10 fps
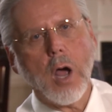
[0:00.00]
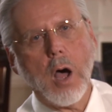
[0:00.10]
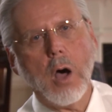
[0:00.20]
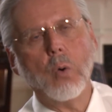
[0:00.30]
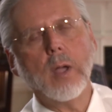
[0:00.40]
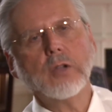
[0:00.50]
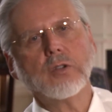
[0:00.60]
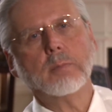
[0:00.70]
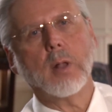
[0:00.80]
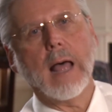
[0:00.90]
always
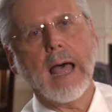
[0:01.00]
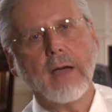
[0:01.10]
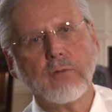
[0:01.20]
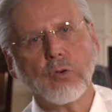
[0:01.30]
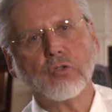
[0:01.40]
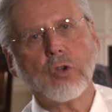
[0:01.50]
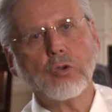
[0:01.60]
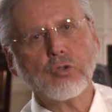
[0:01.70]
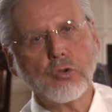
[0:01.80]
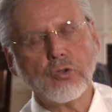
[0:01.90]
apply for
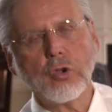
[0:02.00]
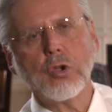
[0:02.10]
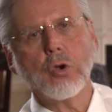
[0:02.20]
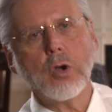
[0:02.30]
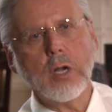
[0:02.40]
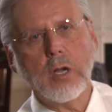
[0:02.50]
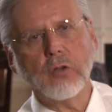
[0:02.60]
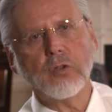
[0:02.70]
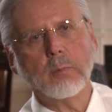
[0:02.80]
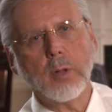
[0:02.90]
Social Security
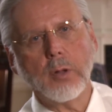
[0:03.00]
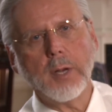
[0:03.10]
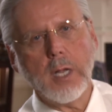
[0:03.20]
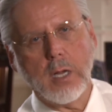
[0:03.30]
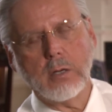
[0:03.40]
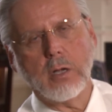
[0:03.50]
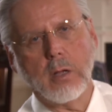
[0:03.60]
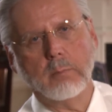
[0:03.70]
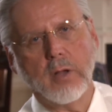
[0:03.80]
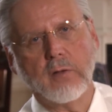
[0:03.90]
disability
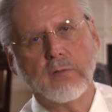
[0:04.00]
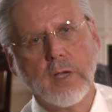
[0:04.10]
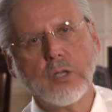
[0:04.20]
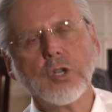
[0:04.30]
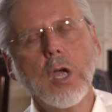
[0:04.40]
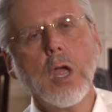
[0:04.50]
income benefits